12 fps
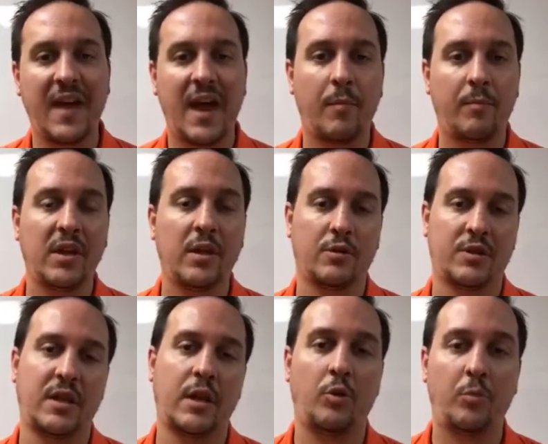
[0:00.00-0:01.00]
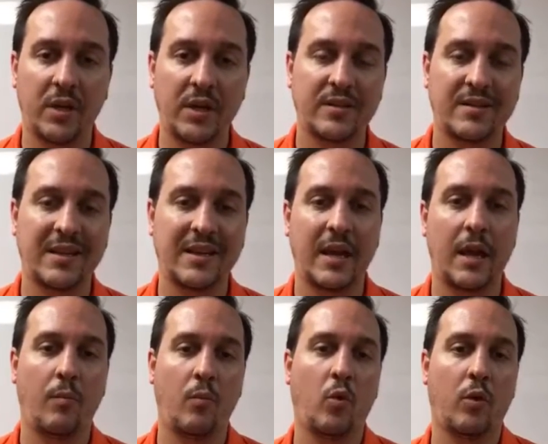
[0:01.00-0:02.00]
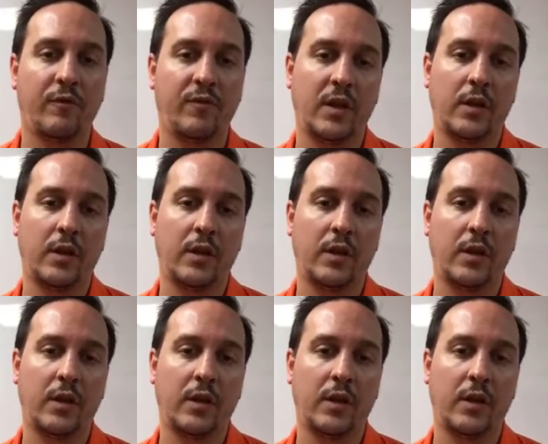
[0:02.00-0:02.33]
that be your centerpiece to get more